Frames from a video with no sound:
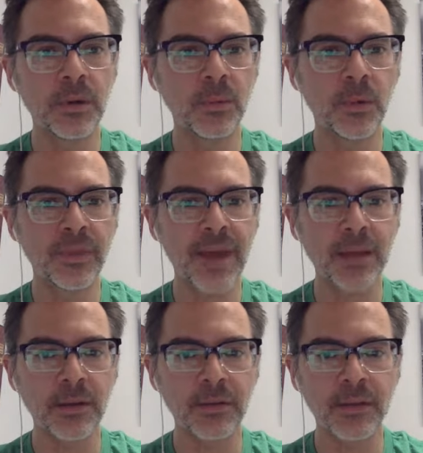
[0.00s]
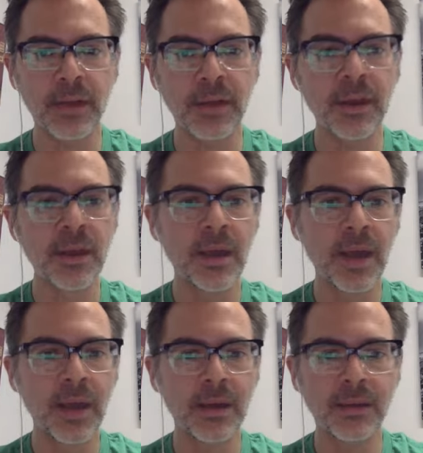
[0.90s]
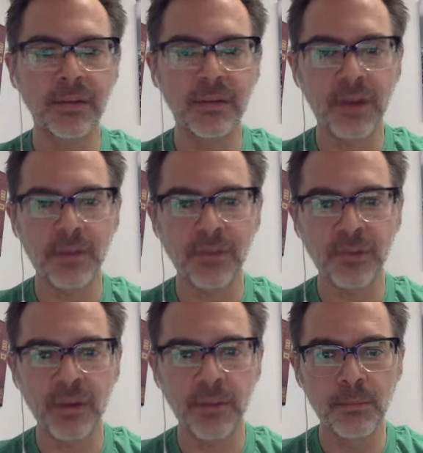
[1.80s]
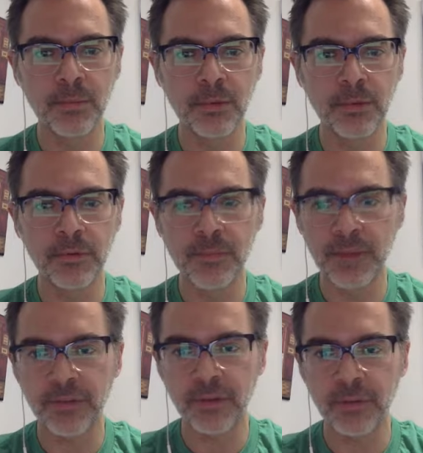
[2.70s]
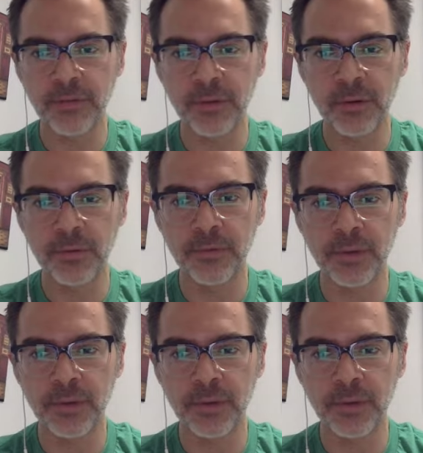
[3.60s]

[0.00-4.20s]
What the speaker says: what that looks like, and I'm just going to move myself over a